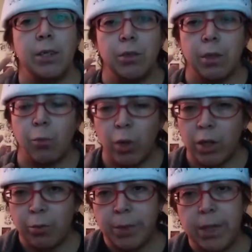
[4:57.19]
Then you can
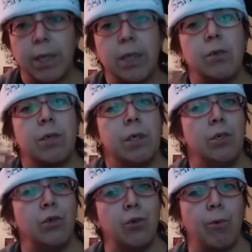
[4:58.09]
watch me and you can
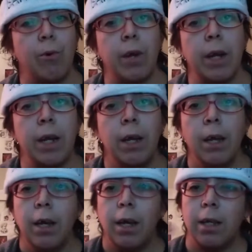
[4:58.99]
enjoy
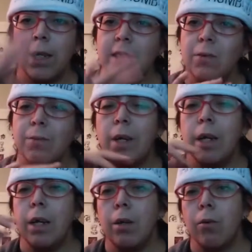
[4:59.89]
a let's
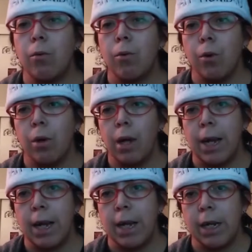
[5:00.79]
play or
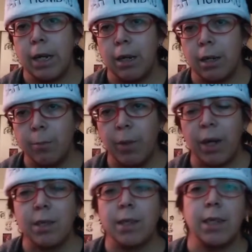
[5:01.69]
a
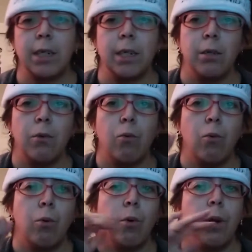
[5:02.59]
unboxing
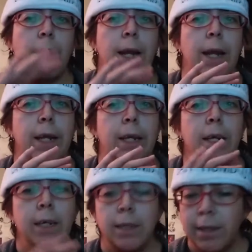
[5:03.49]
or a
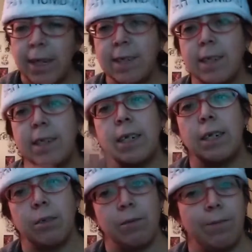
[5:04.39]

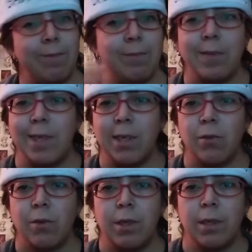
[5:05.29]
tasting or that
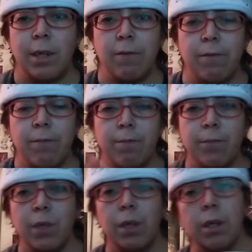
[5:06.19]
sort of stuff.
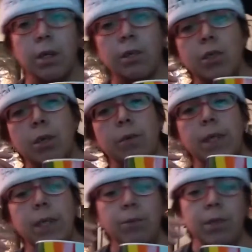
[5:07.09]
So
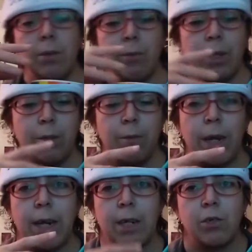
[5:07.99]
he was the one who
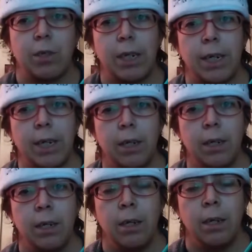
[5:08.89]
actually
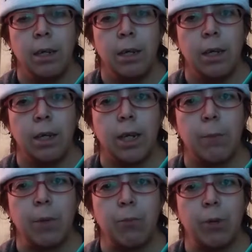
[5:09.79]

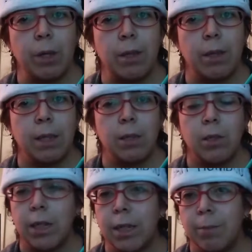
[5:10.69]
came up with
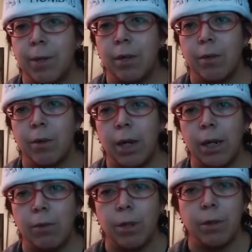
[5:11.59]
talking about Uncle
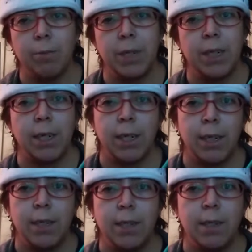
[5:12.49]
Iroh
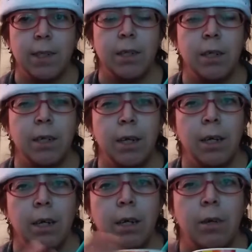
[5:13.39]
because
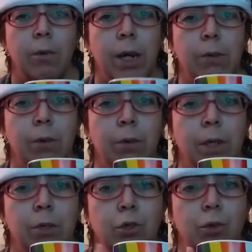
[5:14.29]
Uncle Iroh
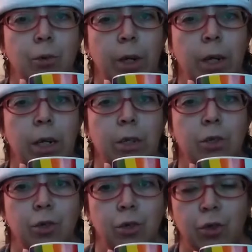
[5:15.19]
enjoyed
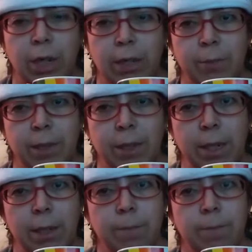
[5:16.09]
jasmine tea.